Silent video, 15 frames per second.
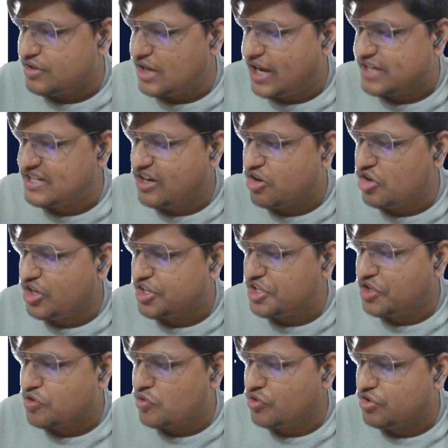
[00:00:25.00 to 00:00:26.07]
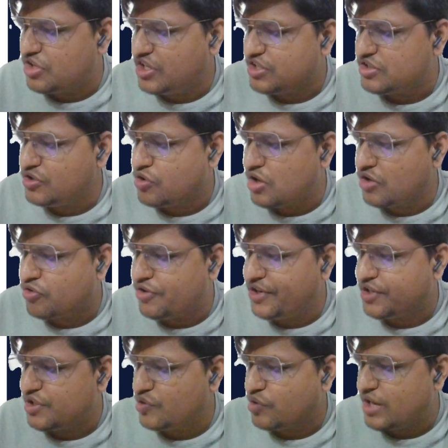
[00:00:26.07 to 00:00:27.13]
As I already told this, you are
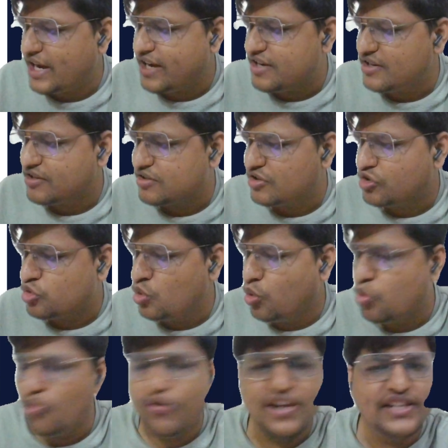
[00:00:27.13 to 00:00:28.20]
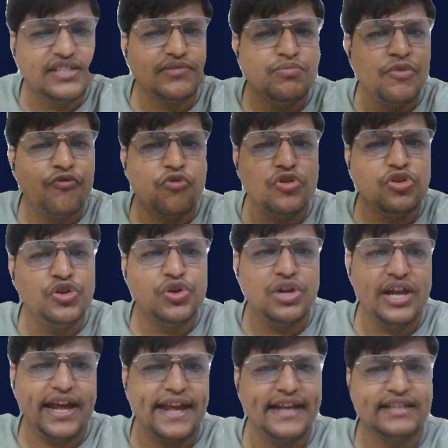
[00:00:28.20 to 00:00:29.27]
going to get 2 weeks before
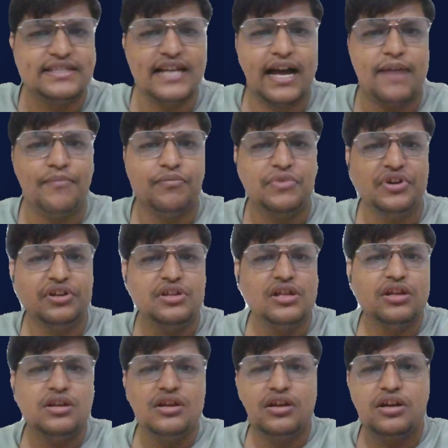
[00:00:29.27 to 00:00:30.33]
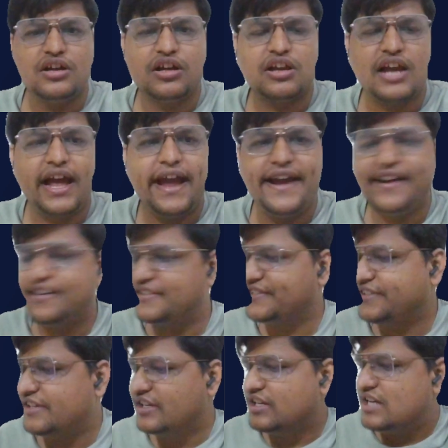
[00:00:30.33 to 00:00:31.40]
your exam, right?
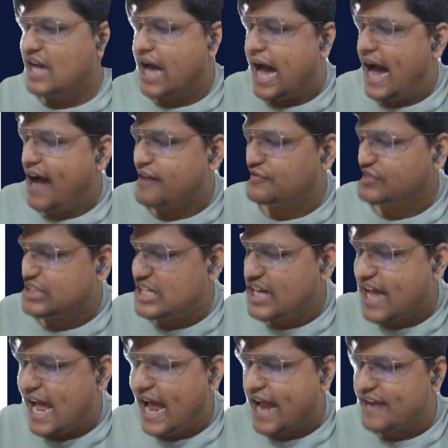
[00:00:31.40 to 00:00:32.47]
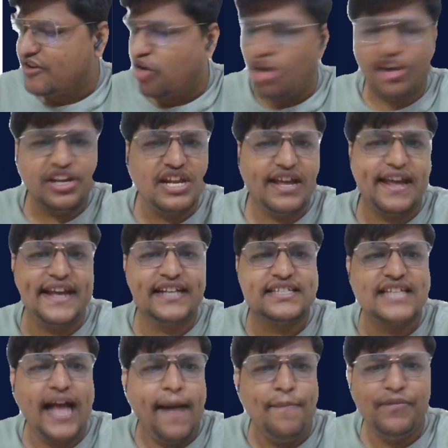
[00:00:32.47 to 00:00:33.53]
After that, on the
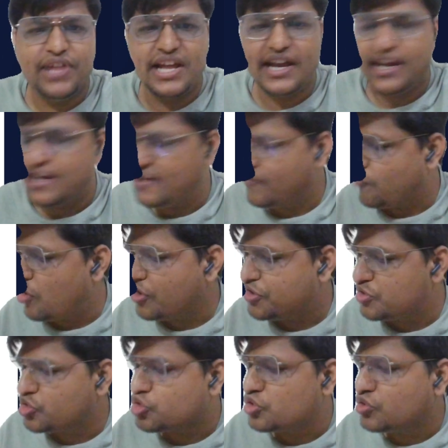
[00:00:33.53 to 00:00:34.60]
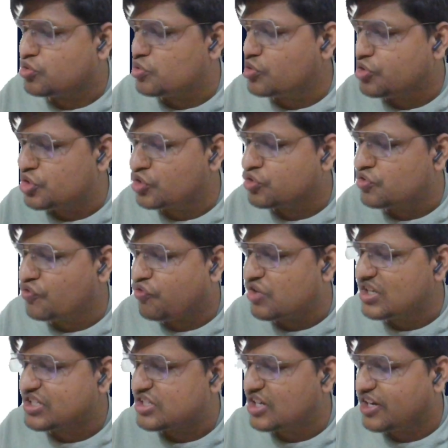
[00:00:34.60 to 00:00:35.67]
exam day, what you should do, you should
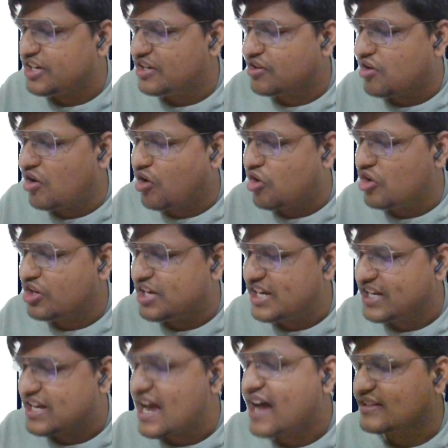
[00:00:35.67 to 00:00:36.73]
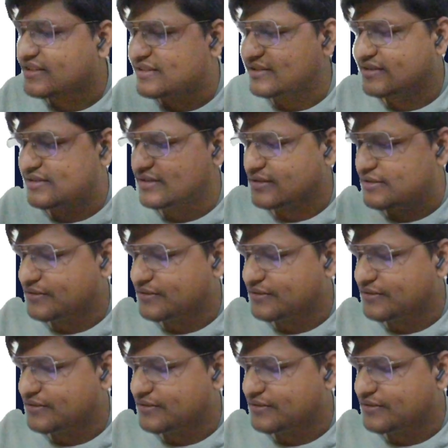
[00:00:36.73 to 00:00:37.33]
first read all the tasks